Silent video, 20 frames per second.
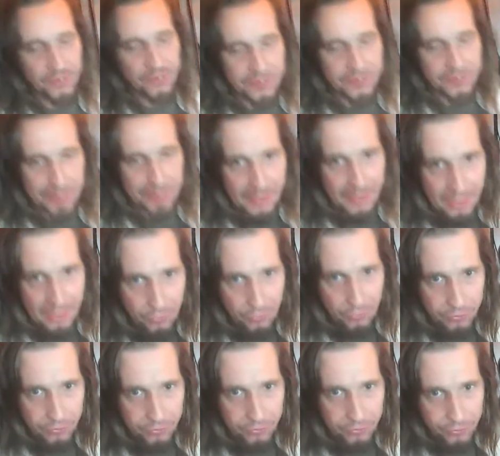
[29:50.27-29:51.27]
spend that on a
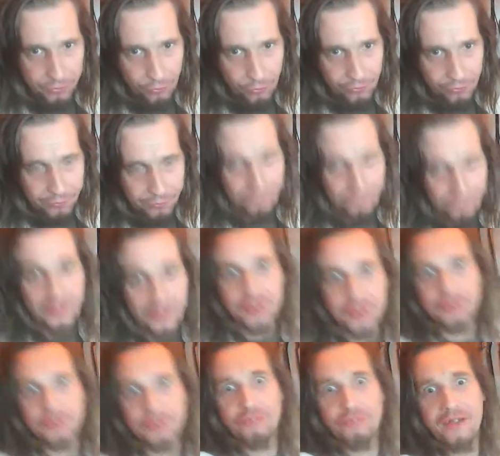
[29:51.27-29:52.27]
good chorus,
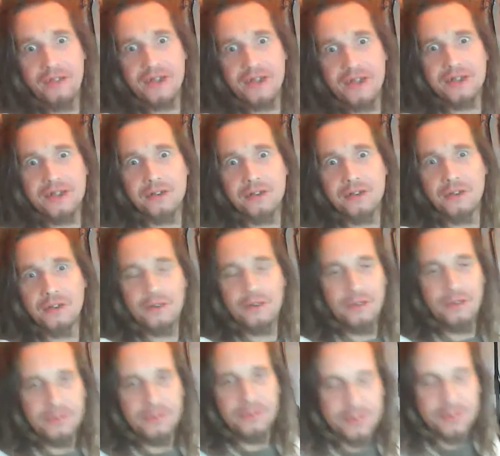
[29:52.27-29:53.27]
Chris,
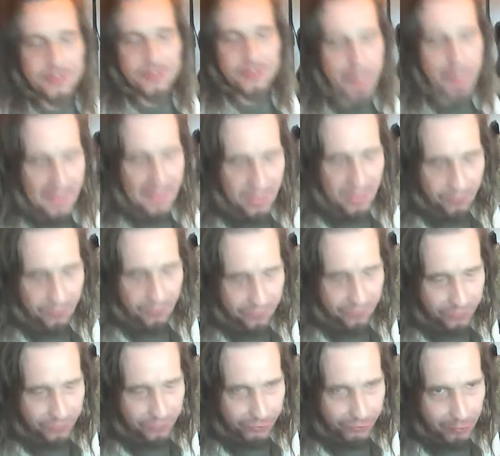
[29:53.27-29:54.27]
you'd spend that on a
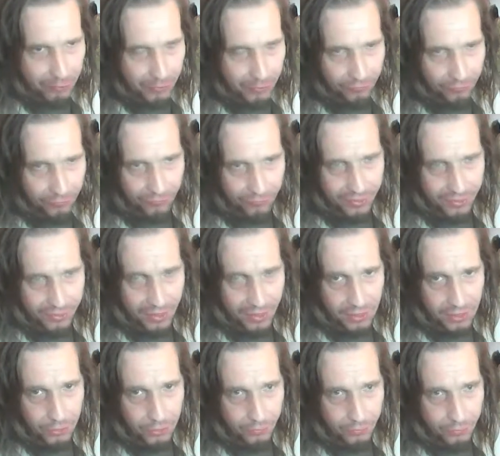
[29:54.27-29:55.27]
good tremolo, right?
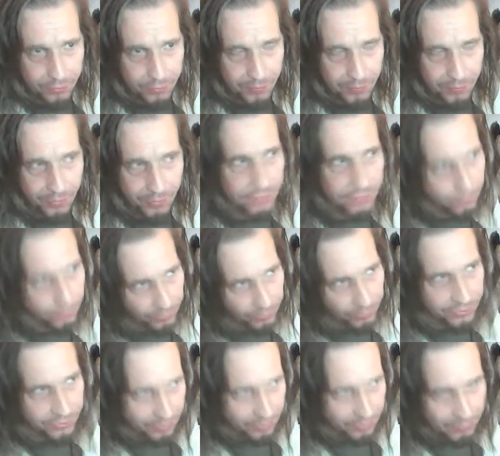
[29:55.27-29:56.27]
80 quid. You'd be like, that's quite
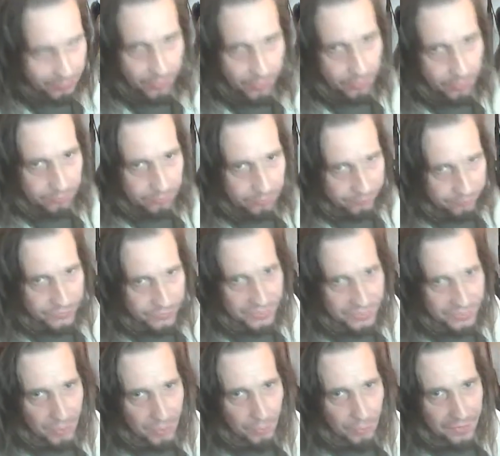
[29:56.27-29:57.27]
cheap. Just
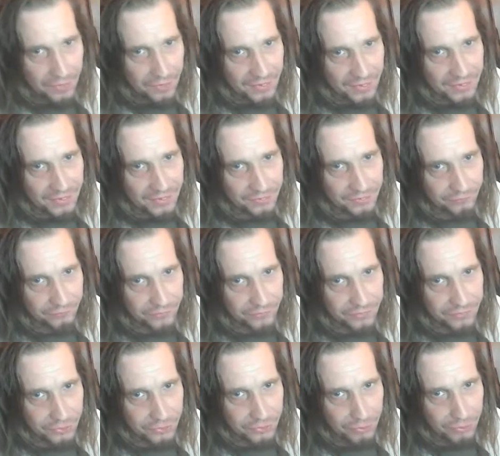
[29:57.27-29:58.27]
get one of these
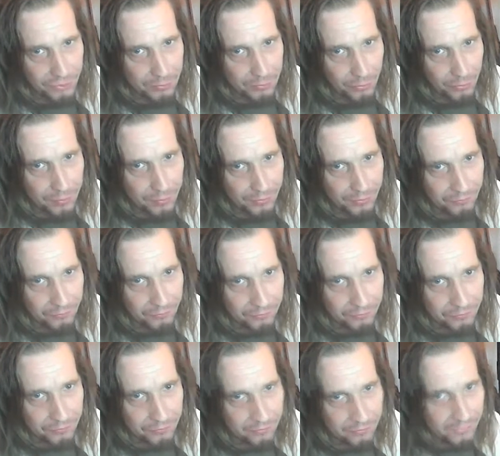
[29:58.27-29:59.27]
as a tremolo pedal,
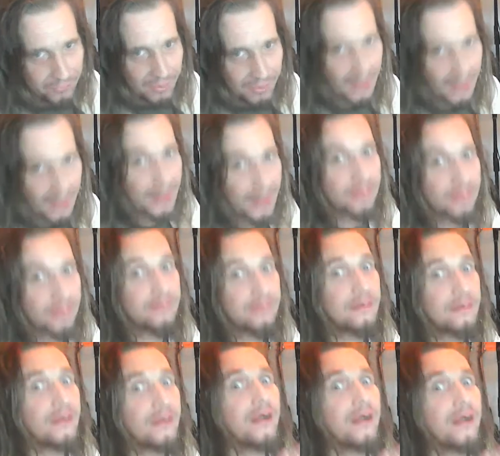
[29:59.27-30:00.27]
and
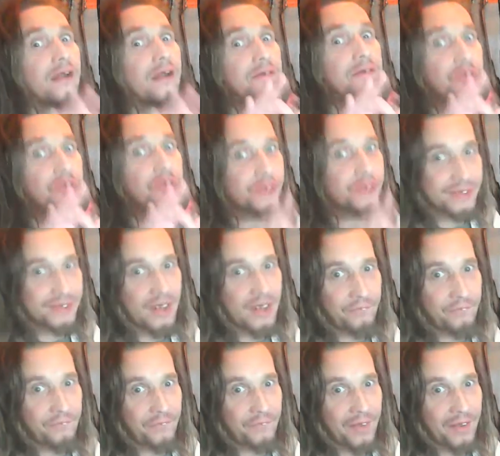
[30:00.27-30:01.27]
just get
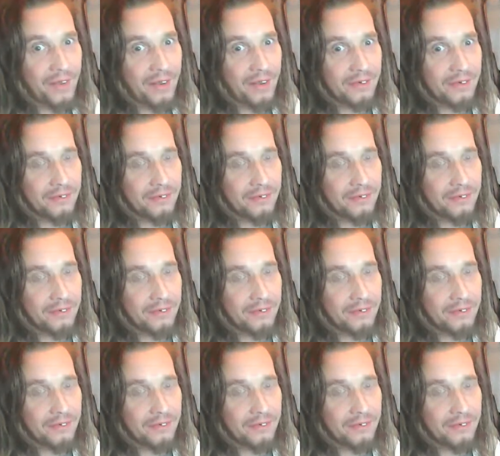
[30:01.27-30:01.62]
it for that.